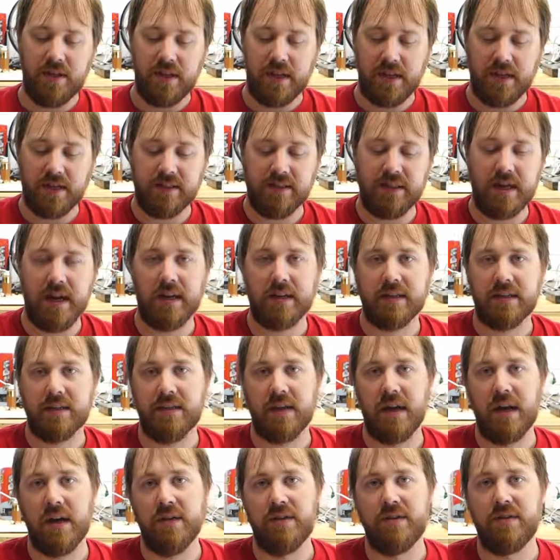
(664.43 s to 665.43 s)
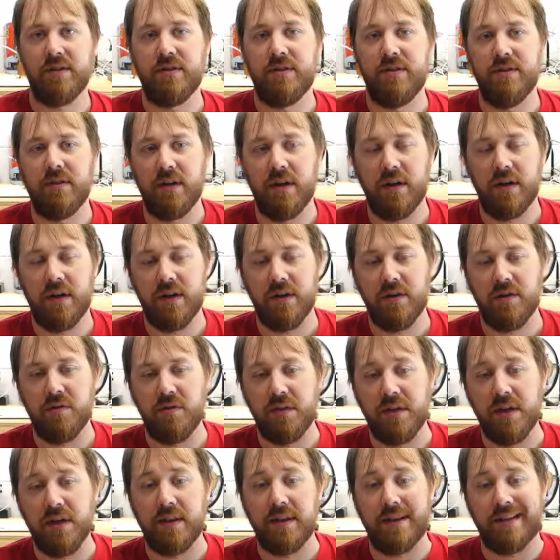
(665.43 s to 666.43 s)
the exact size you
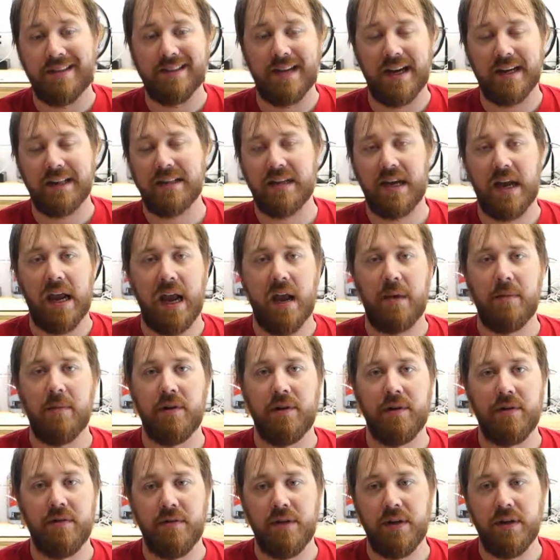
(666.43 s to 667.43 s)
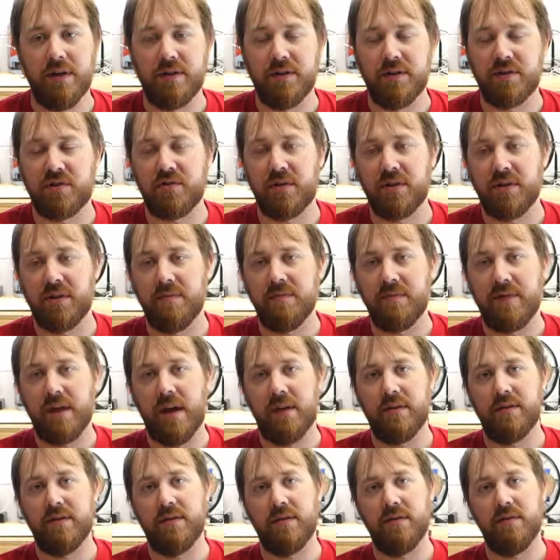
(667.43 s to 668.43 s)
need, the exact diameter you need to shrink them
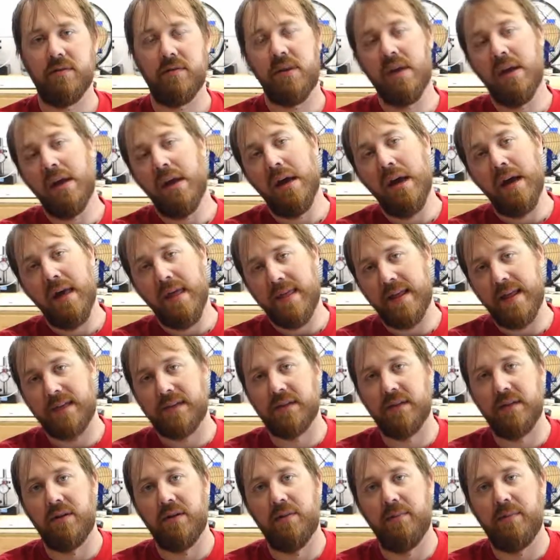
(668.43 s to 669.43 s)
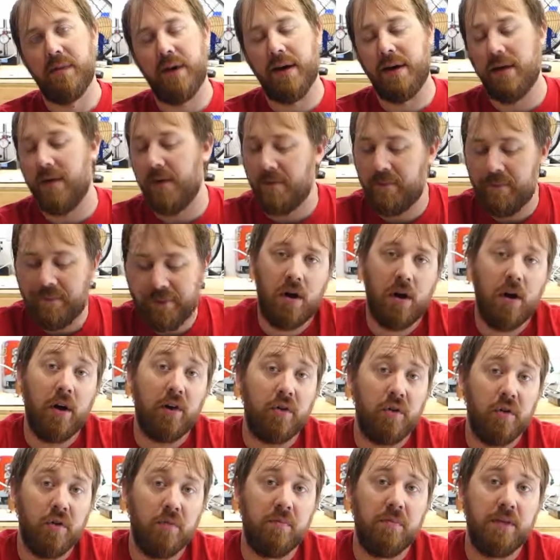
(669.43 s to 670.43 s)
down to. That's a little better.
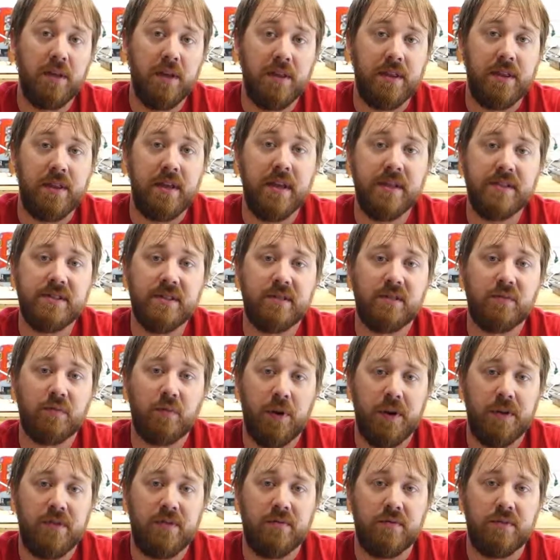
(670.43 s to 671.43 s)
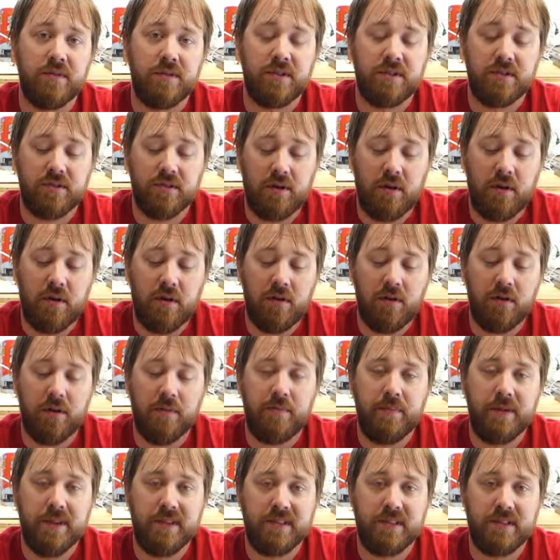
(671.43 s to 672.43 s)
Arguably, the easiest way to install
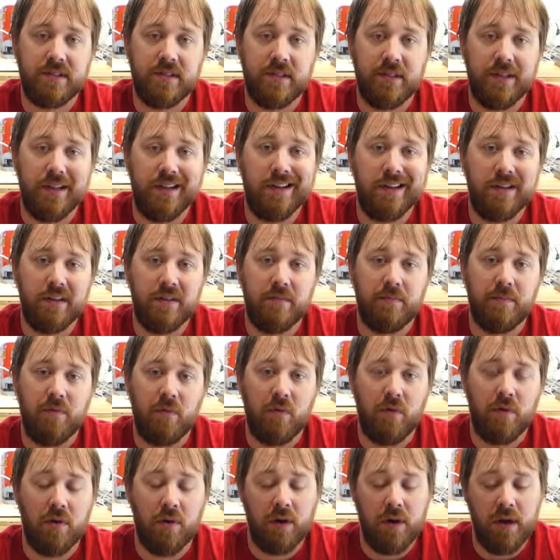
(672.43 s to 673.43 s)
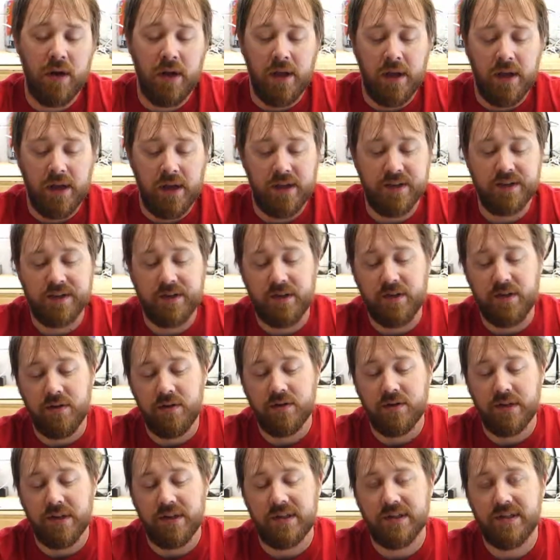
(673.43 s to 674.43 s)
a piston into the bore is to
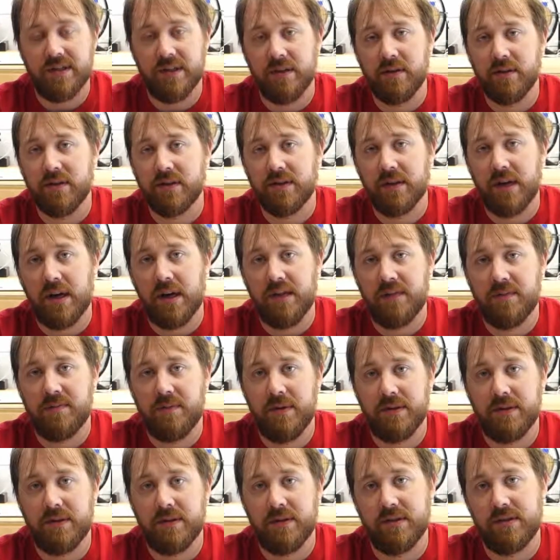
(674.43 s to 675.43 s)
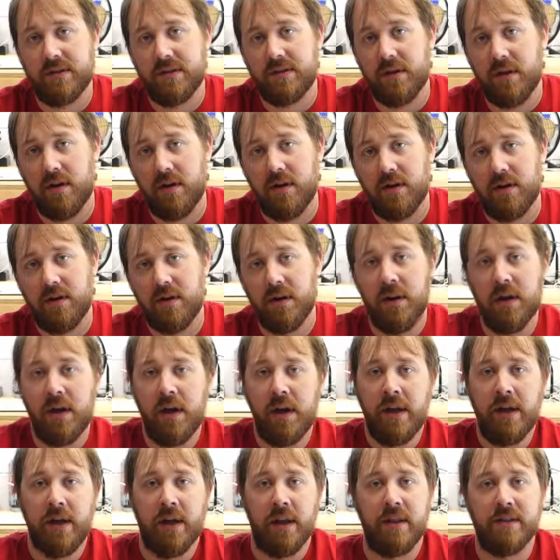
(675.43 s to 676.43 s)
use a single-size piston installer.
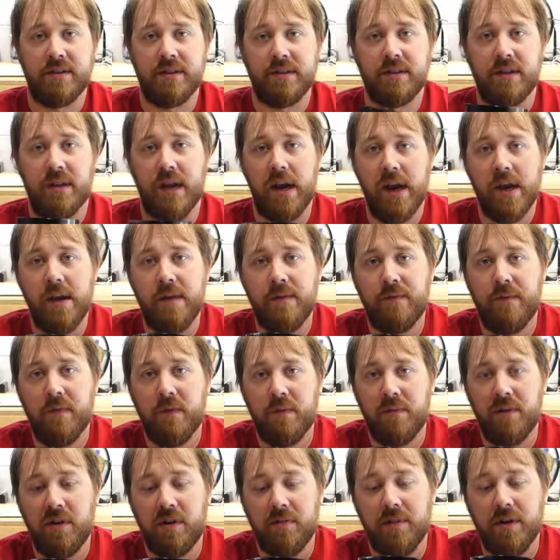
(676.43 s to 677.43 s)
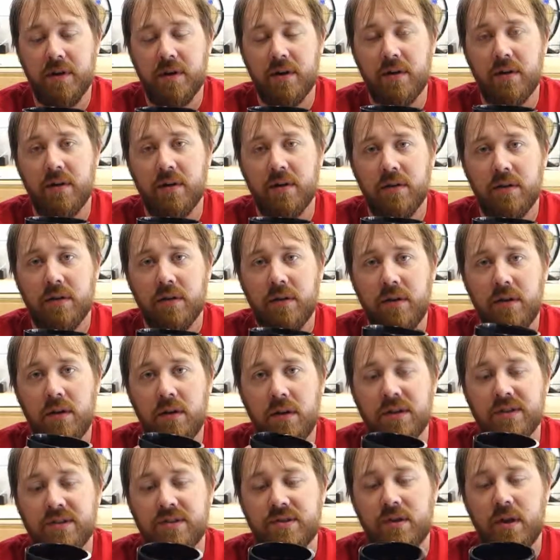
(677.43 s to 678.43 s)
Now, this is an
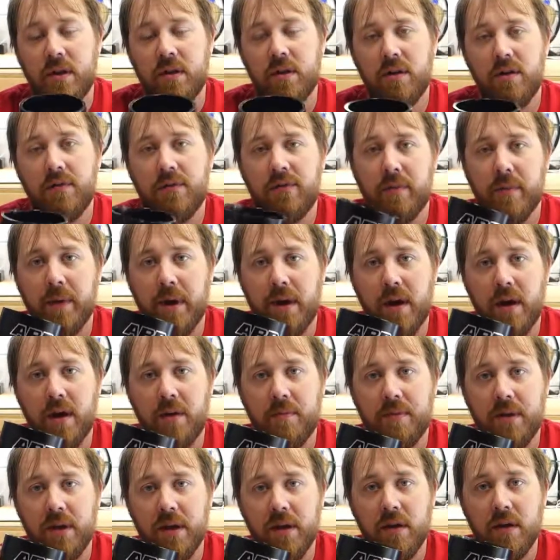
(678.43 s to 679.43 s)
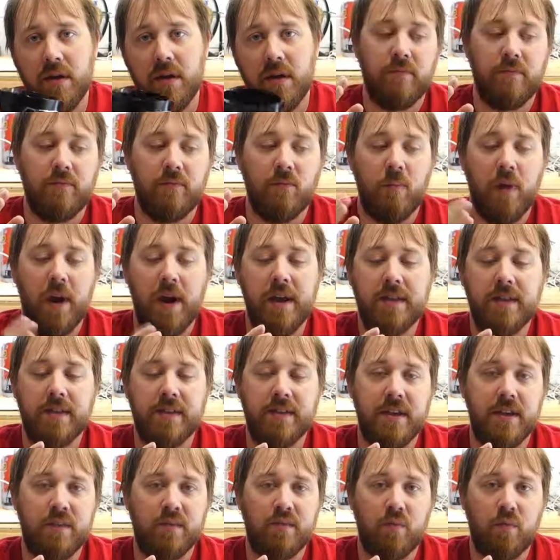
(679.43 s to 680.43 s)
84mm installer from ARP. The way
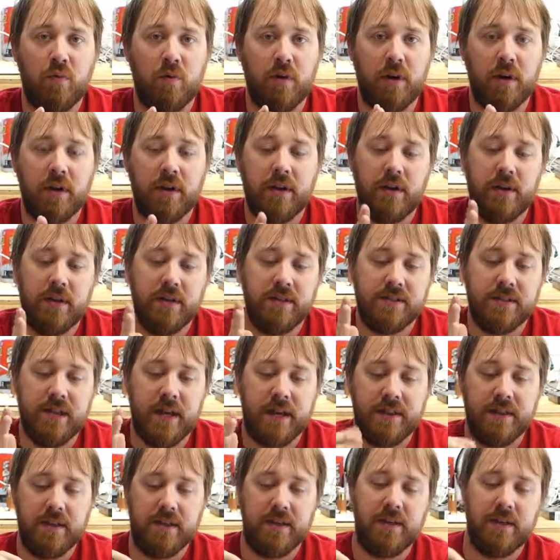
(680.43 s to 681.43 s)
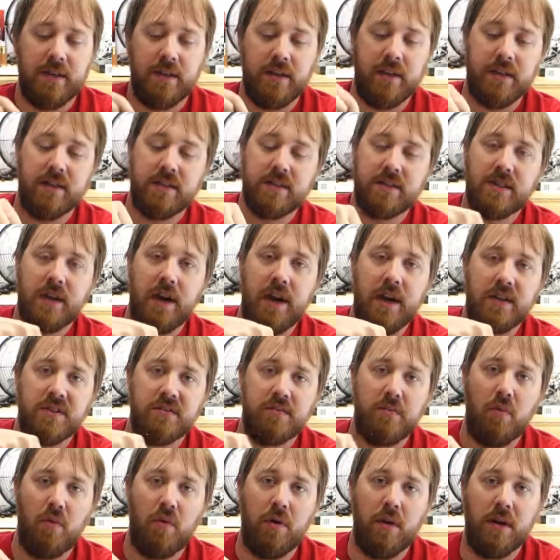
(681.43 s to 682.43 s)
that these work is that the inside is
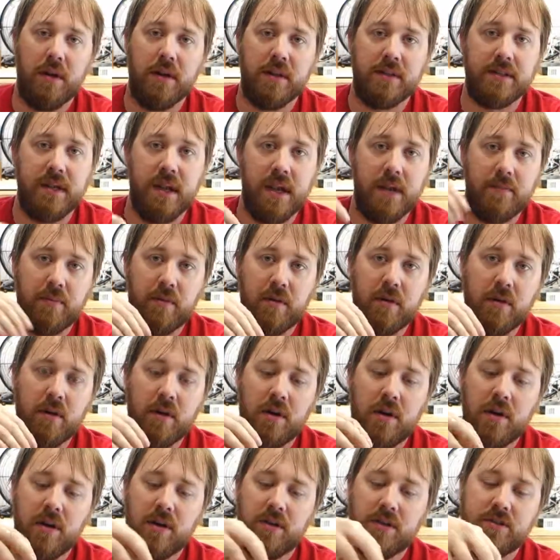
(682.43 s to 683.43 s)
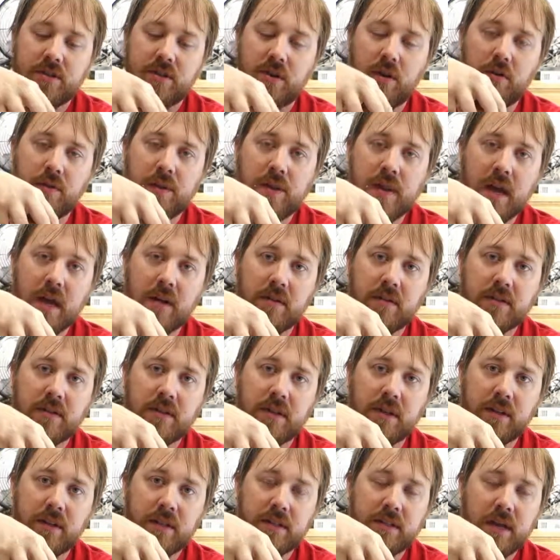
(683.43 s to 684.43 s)
bored at a taper, so
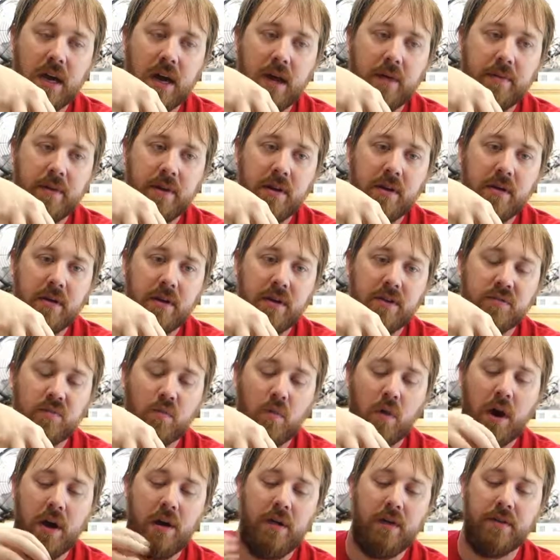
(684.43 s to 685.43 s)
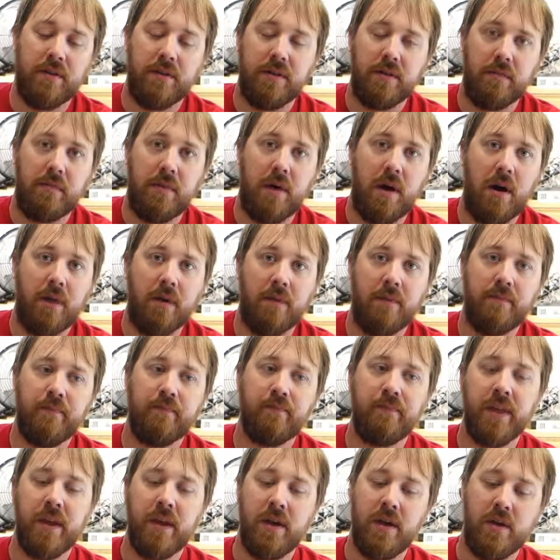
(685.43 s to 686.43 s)
the top here is wider than the
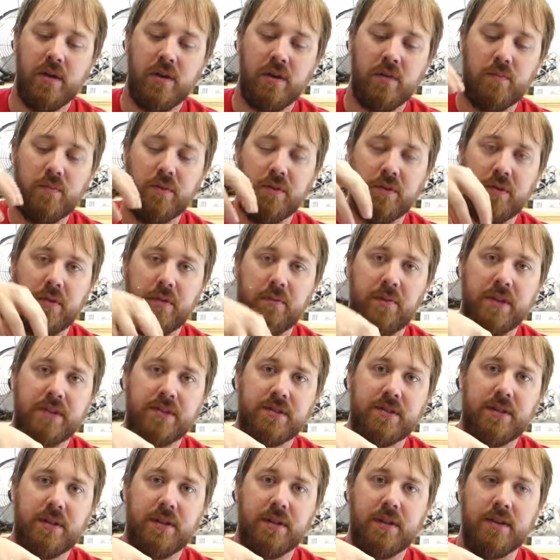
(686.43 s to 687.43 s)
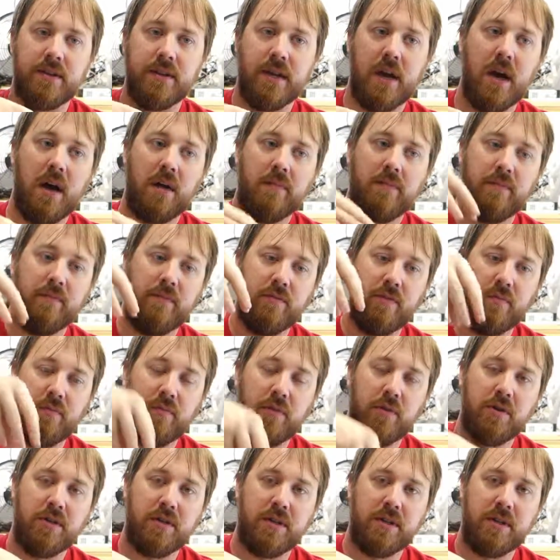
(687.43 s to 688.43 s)
bottom. You put the piston in the top, you
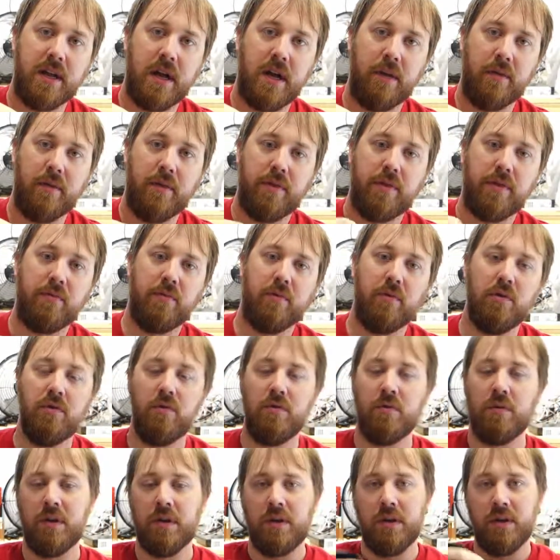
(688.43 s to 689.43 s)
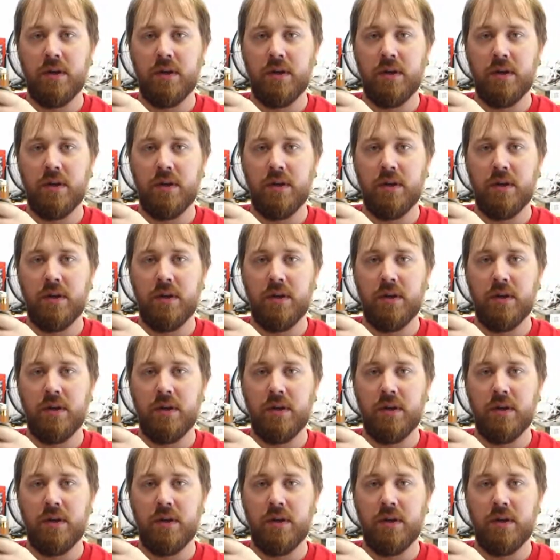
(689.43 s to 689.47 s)
push it down through,